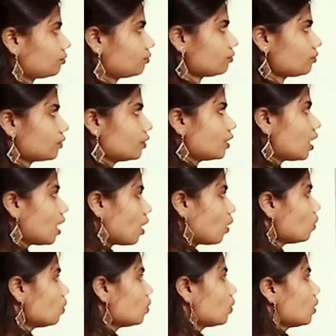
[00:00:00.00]
Now,
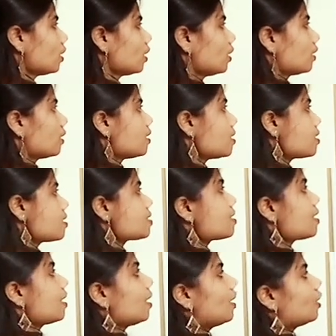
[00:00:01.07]

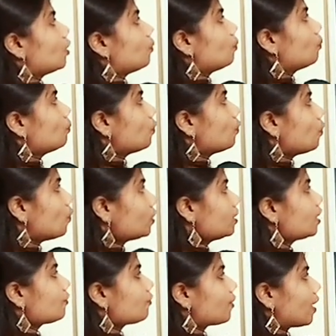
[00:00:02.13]
both the
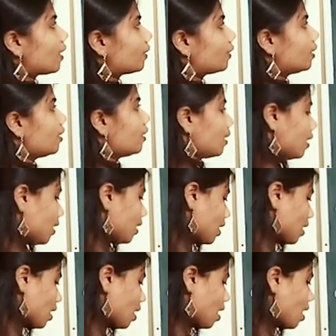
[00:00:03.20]
refracted ray
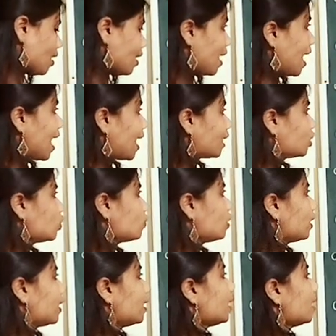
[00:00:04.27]
are
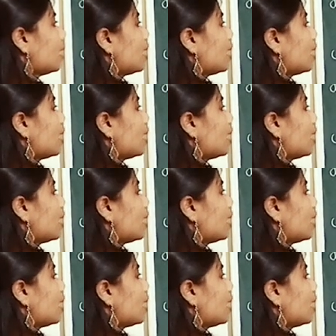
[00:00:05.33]
actually